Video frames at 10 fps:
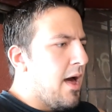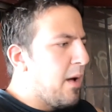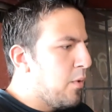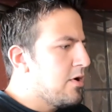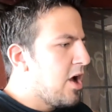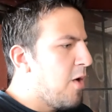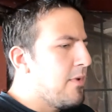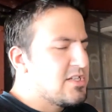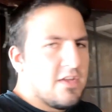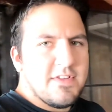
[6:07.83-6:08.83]
I wonder how
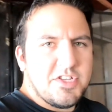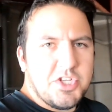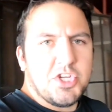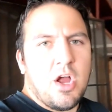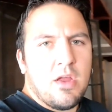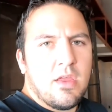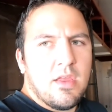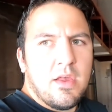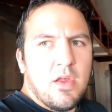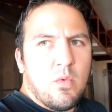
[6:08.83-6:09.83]
much of this junk
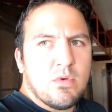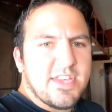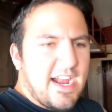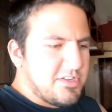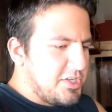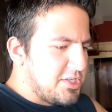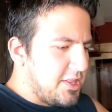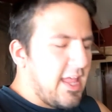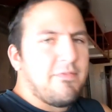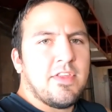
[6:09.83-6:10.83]
was actually just
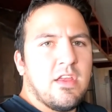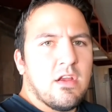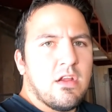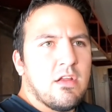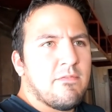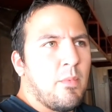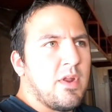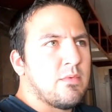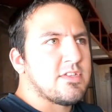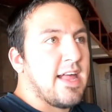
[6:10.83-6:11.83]
left here from when
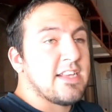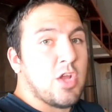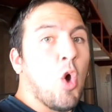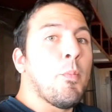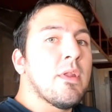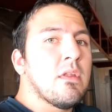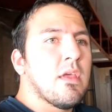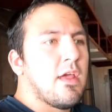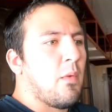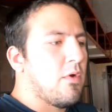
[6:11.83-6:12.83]
it was last open,
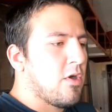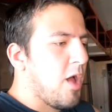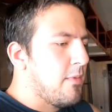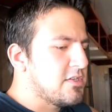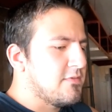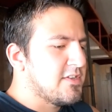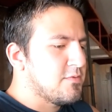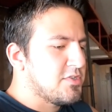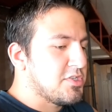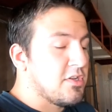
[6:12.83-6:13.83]
and I wonder how much of this
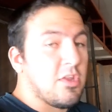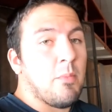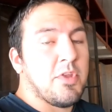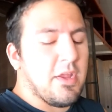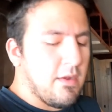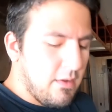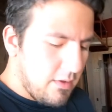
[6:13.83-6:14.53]
was just dumped here.